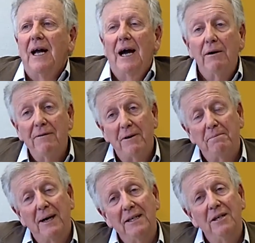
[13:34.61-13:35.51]

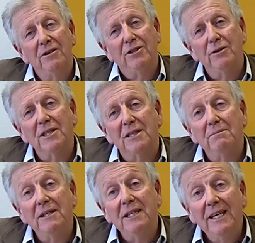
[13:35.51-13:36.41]
However, by doing
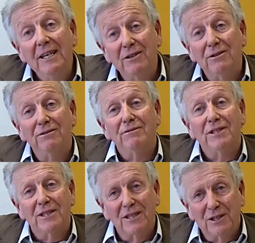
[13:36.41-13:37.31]
some legal
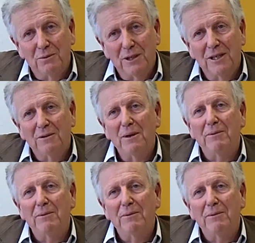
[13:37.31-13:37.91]
research work,